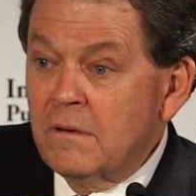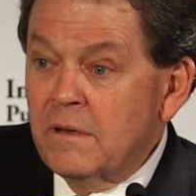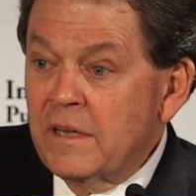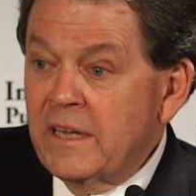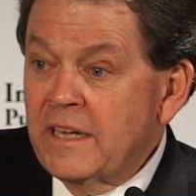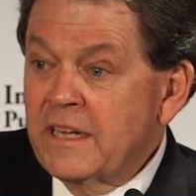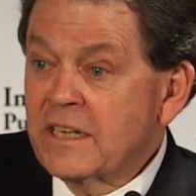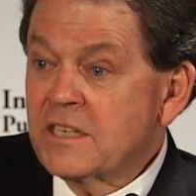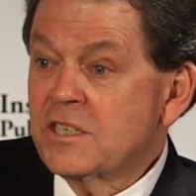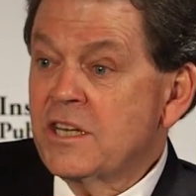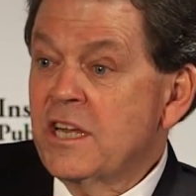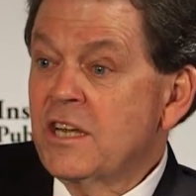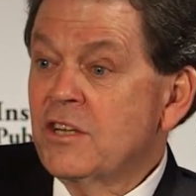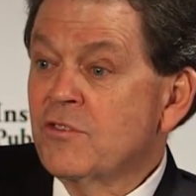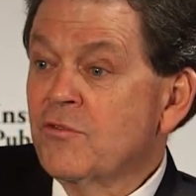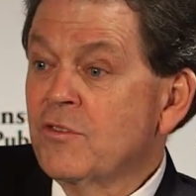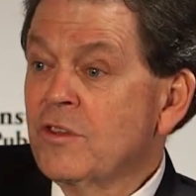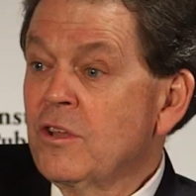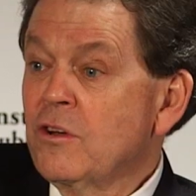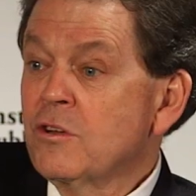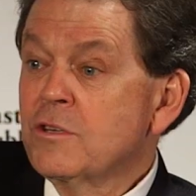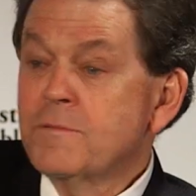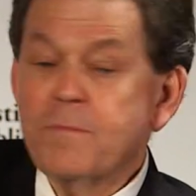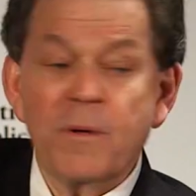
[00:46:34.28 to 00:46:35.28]
in exchange
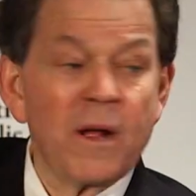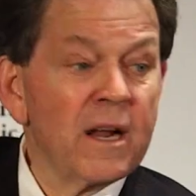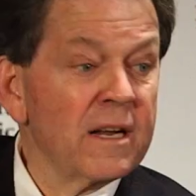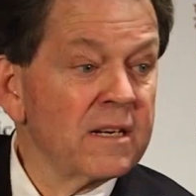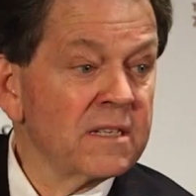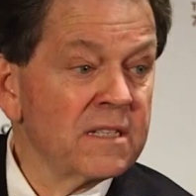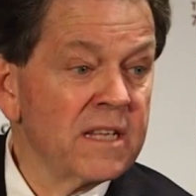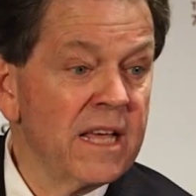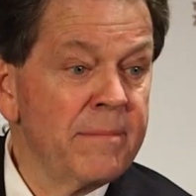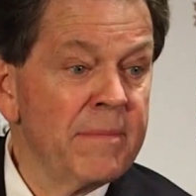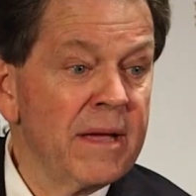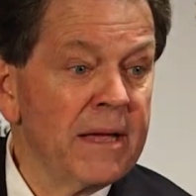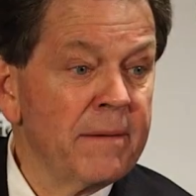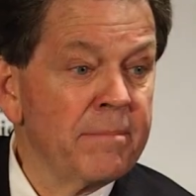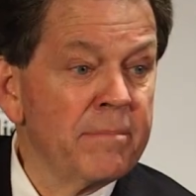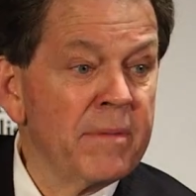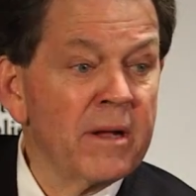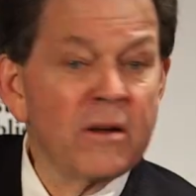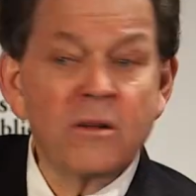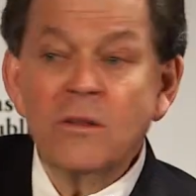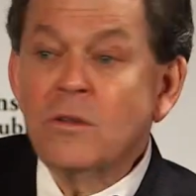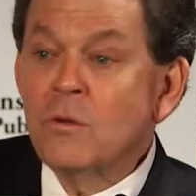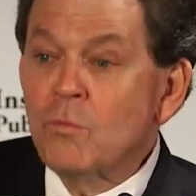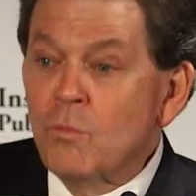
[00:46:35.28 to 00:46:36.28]
for those products they make
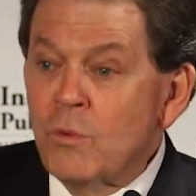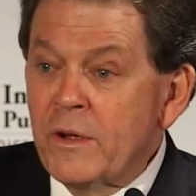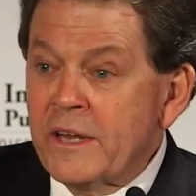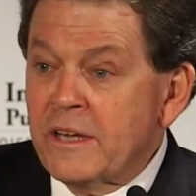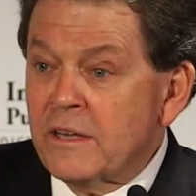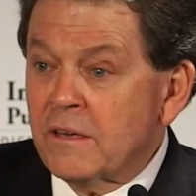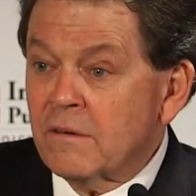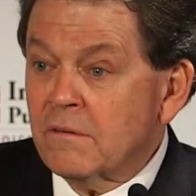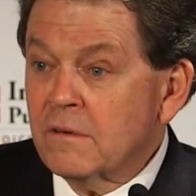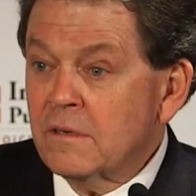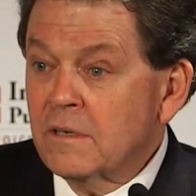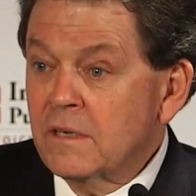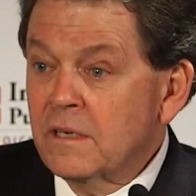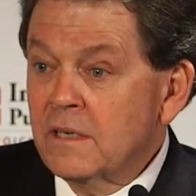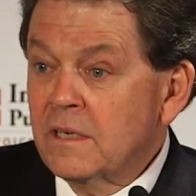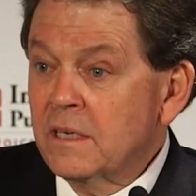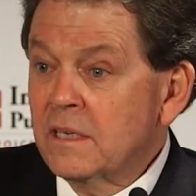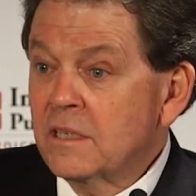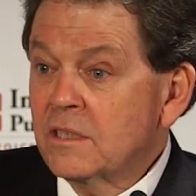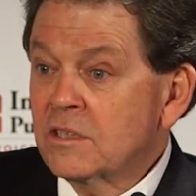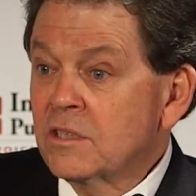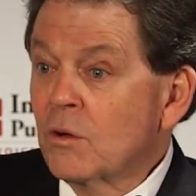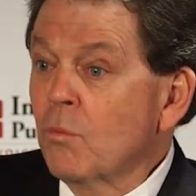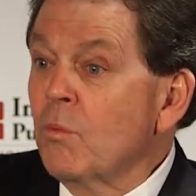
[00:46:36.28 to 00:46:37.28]
better than we do.
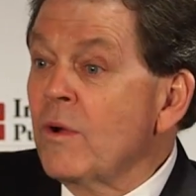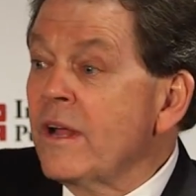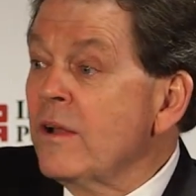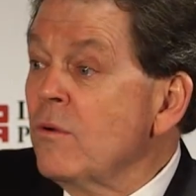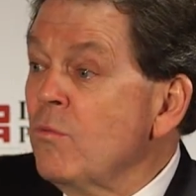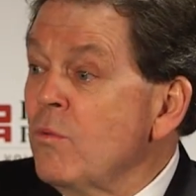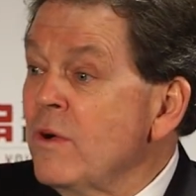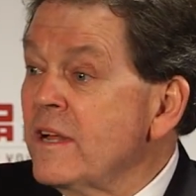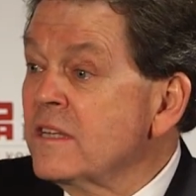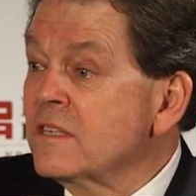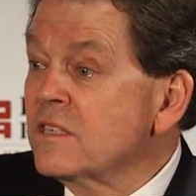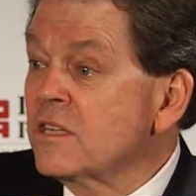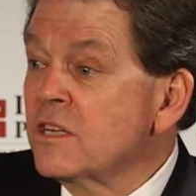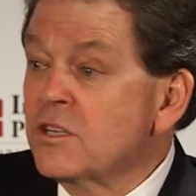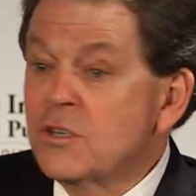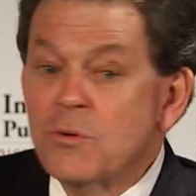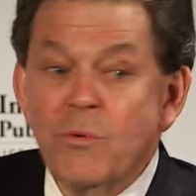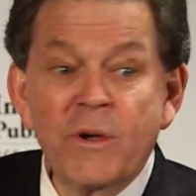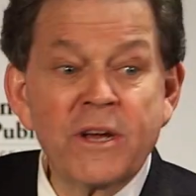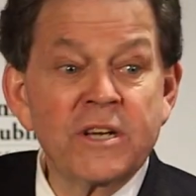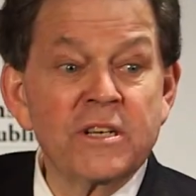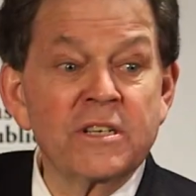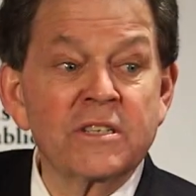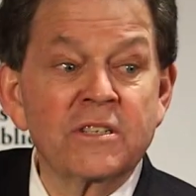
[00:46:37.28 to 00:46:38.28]
It's a win-win
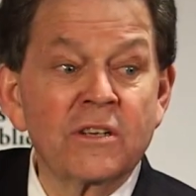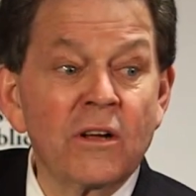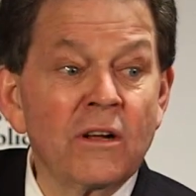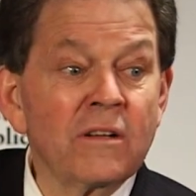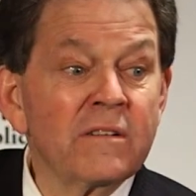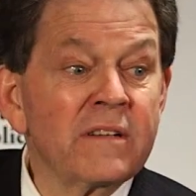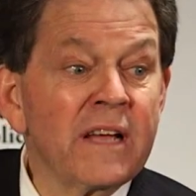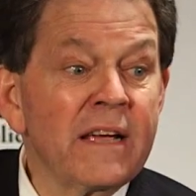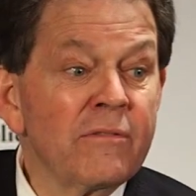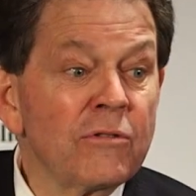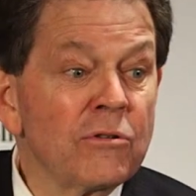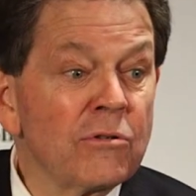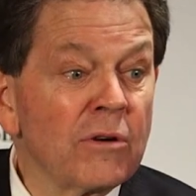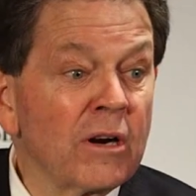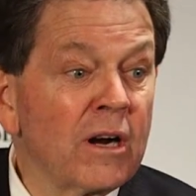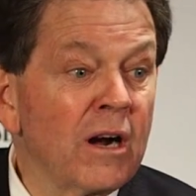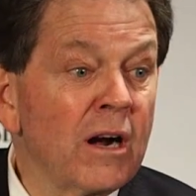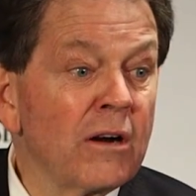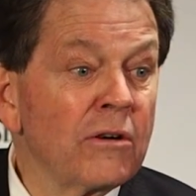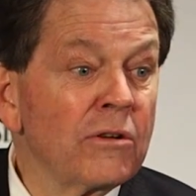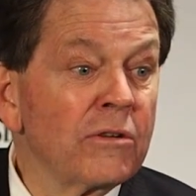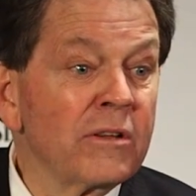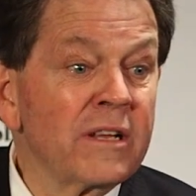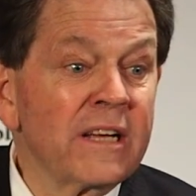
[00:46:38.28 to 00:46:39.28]
situation. It's called David
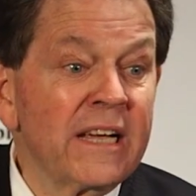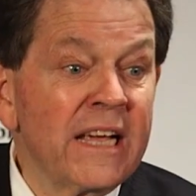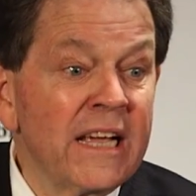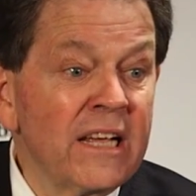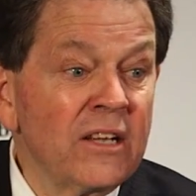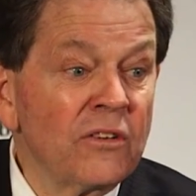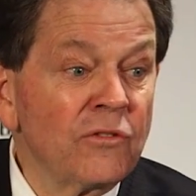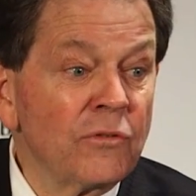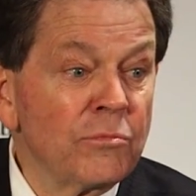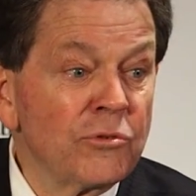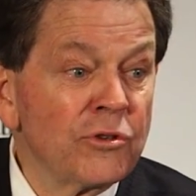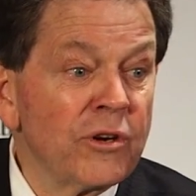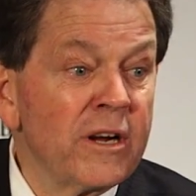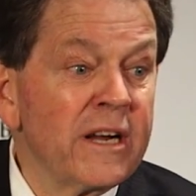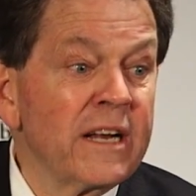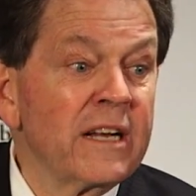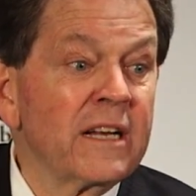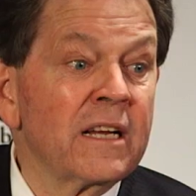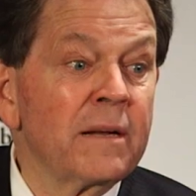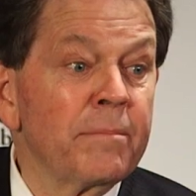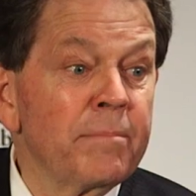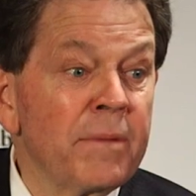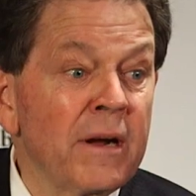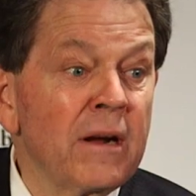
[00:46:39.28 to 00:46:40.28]
Ricardo, the gains from
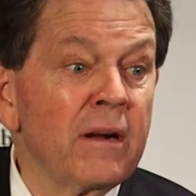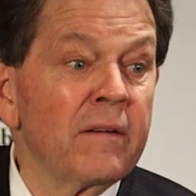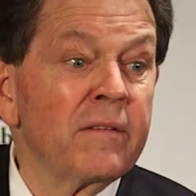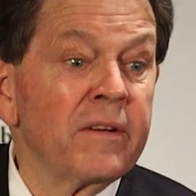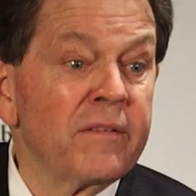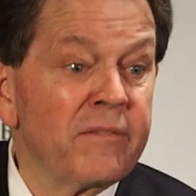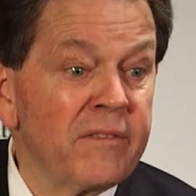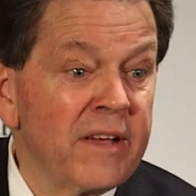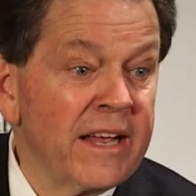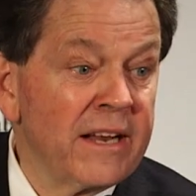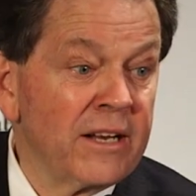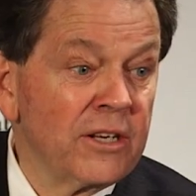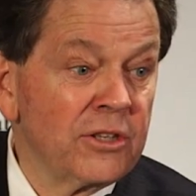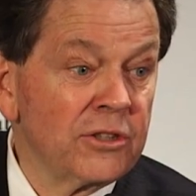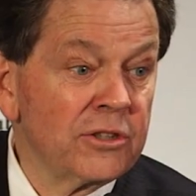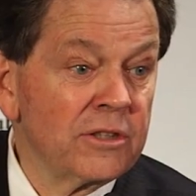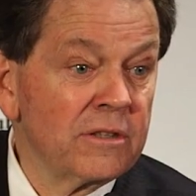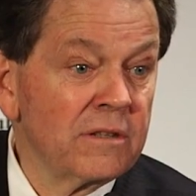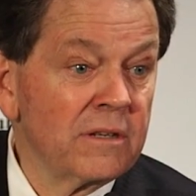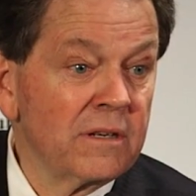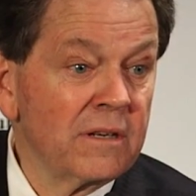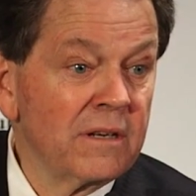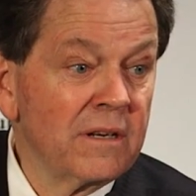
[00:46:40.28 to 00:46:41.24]
trade, comparative advantage.